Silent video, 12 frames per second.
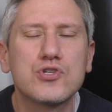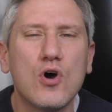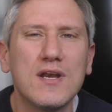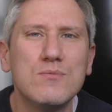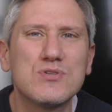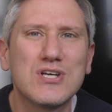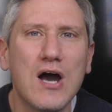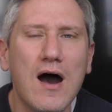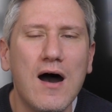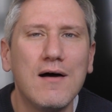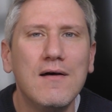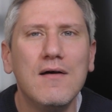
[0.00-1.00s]
Scotty was
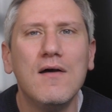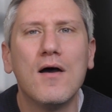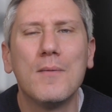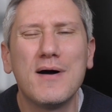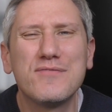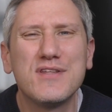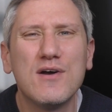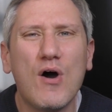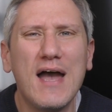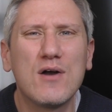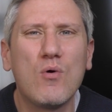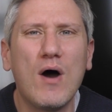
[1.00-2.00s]
cut above the
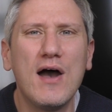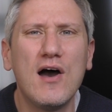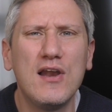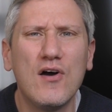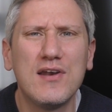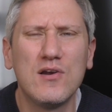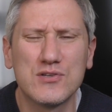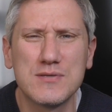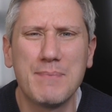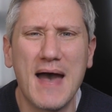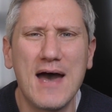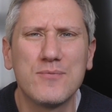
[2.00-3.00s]
eye quite early on. It looked
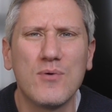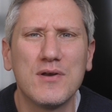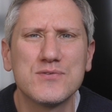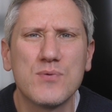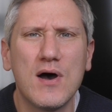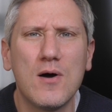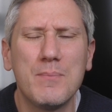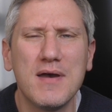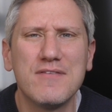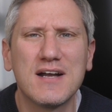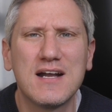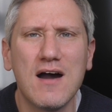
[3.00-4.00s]
a bad one as well, a
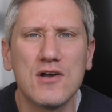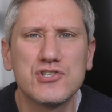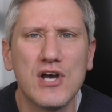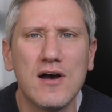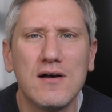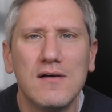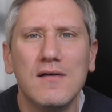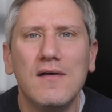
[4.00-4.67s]
bit of a gusher.